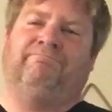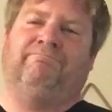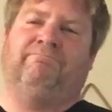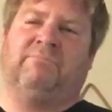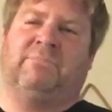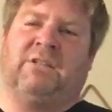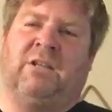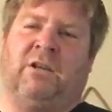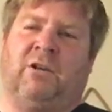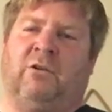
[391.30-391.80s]

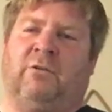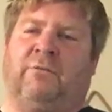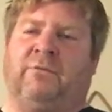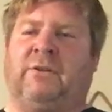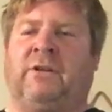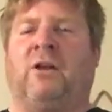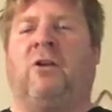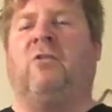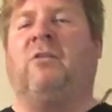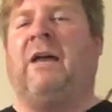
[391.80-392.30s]
So if
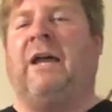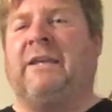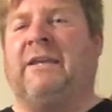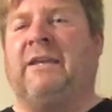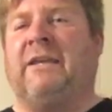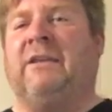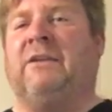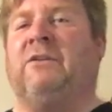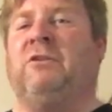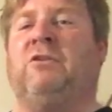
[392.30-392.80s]
you don't like
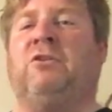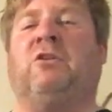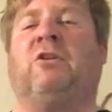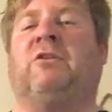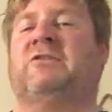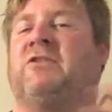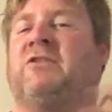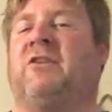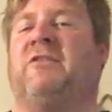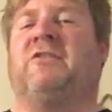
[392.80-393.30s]
it, you
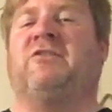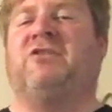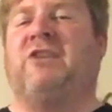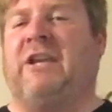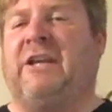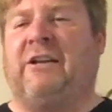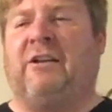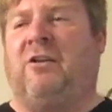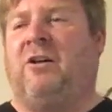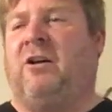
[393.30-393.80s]
can turn the
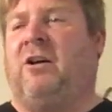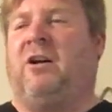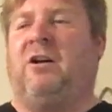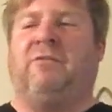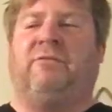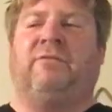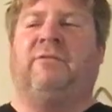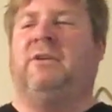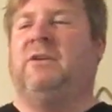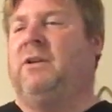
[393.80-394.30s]
channel
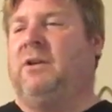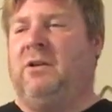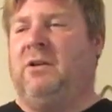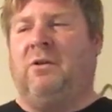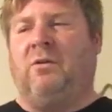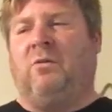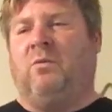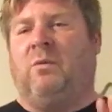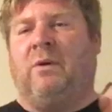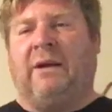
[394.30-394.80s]
off,
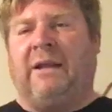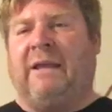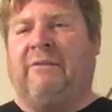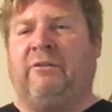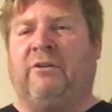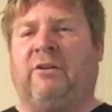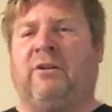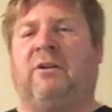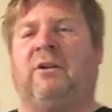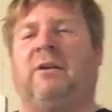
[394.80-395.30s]

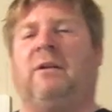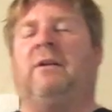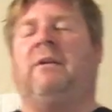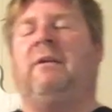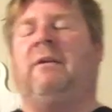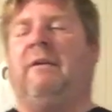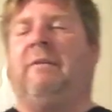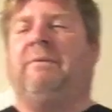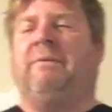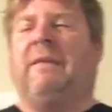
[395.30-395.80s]
whatever.
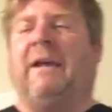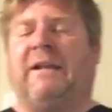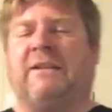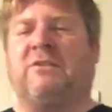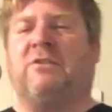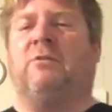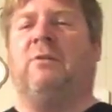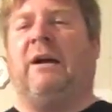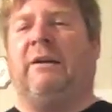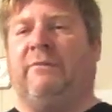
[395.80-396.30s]

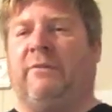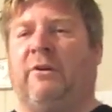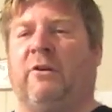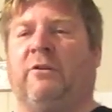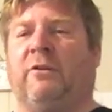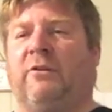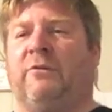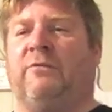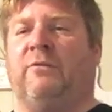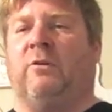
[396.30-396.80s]
That's who I
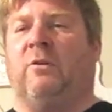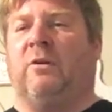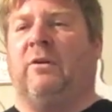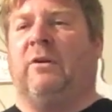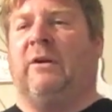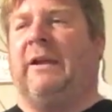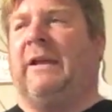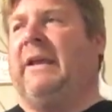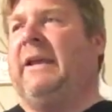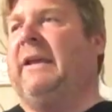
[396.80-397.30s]
voted
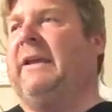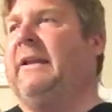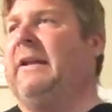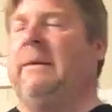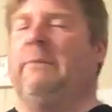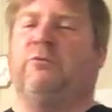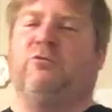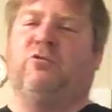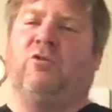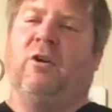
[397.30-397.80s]
for, and
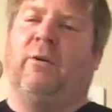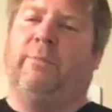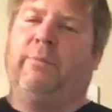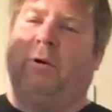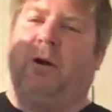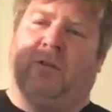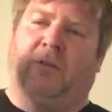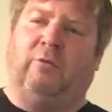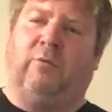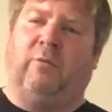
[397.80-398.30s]
I'm Trump
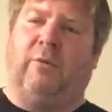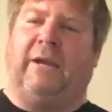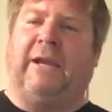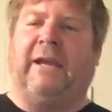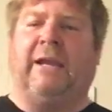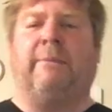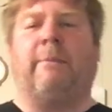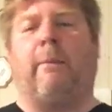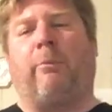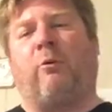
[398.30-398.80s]
all the way.
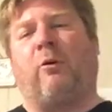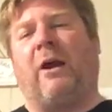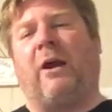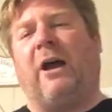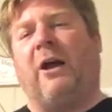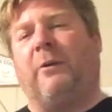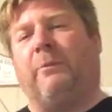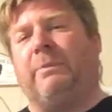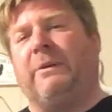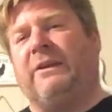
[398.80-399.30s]
I'm a
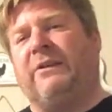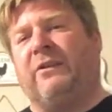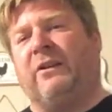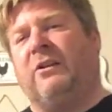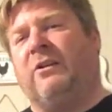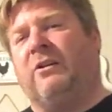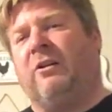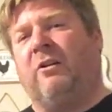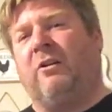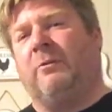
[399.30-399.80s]
proud piece
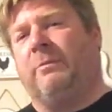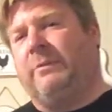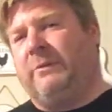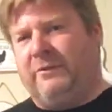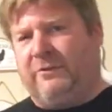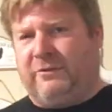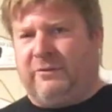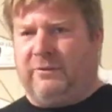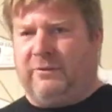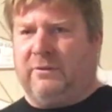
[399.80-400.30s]
of
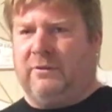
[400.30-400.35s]
garbage.